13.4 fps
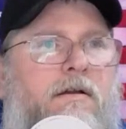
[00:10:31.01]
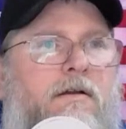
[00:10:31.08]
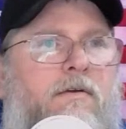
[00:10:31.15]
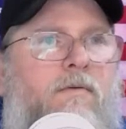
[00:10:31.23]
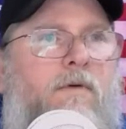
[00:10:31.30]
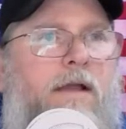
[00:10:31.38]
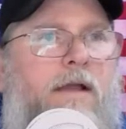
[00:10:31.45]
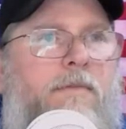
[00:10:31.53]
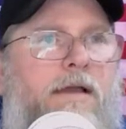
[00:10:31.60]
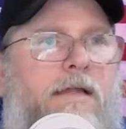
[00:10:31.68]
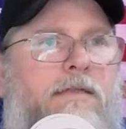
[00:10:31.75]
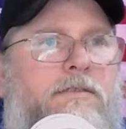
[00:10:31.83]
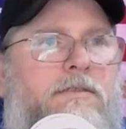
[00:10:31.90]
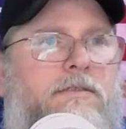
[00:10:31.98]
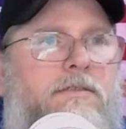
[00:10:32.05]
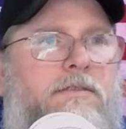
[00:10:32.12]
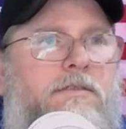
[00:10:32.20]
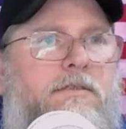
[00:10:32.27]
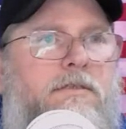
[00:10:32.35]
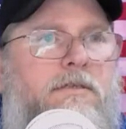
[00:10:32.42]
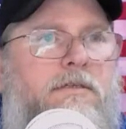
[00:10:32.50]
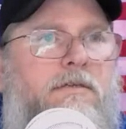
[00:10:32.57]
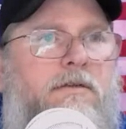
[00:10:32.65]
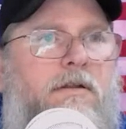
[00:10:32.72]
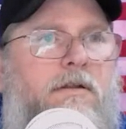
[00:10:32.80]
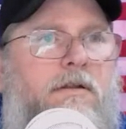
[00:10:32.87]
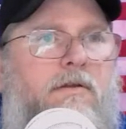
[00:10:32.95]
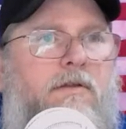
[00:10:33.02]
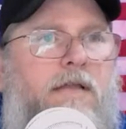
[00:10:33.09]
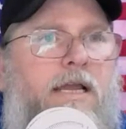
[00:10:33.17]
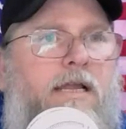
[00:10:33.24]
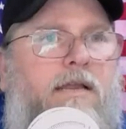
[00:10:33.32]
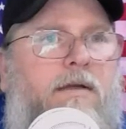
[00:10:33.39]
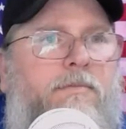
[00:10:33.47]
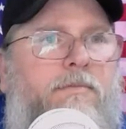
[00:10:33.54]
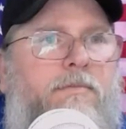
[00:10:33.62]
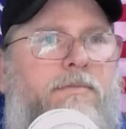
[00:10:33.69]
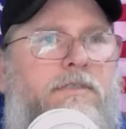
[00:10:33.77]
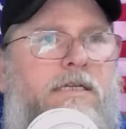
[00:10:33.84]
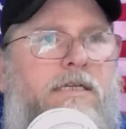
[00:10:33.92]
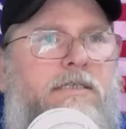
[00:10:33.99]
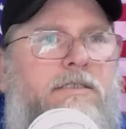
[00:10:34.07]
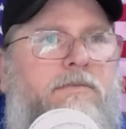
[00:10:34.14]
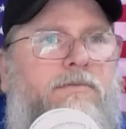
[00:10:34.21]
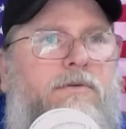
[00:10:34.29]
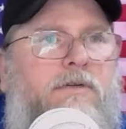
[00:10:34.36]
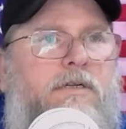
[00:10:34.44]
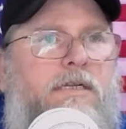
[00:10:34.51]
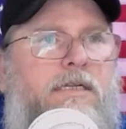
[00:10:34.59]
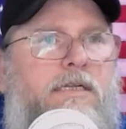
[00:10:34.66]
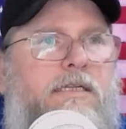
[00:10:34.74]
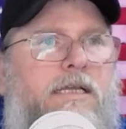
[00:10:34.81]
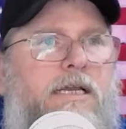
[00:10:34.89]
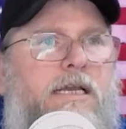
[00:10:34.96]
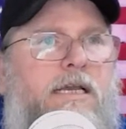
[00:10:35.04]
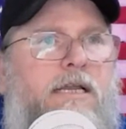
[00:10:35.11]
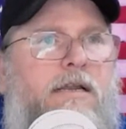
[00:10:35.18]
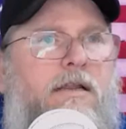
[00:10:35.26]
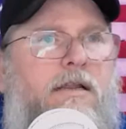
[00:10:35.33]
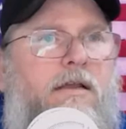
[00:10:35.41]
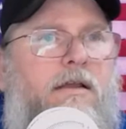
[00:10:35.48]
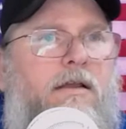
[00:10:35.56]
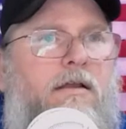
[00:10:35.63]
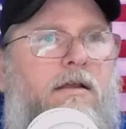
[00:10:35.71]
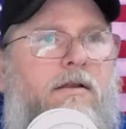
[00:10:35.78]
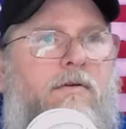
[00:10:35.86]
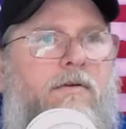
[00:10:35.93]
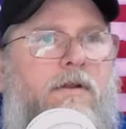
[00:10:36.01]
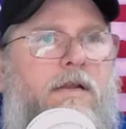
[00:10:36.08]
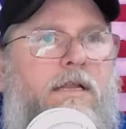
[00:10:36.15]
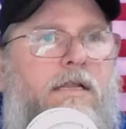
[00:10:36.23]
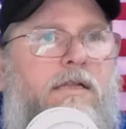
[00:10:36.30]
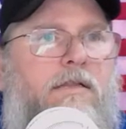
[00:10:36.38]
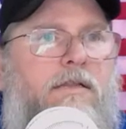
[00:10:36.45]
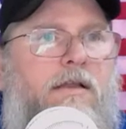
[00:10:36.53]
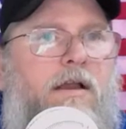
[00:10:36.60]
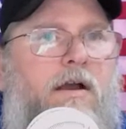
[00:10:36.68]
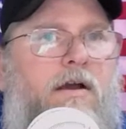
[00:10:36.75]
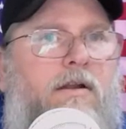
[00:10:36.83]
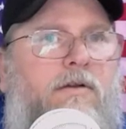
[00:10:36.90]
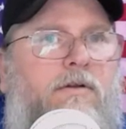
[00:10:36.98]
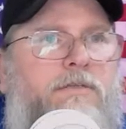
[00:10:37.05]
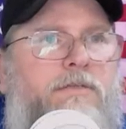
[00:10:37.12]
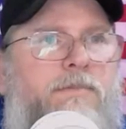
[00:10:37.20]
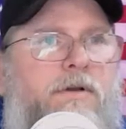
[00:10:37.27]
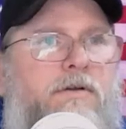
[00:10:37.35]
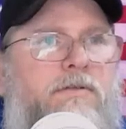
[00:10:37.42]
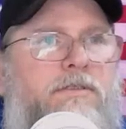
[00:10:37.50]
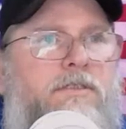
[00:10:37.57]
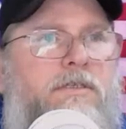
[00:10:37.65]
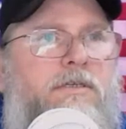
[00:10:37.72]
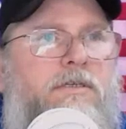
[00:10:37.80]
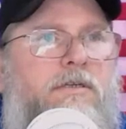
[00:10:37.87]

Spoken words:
White balance is good. Low light compensation, we're going to hit that. We're going to hit the auto exposure.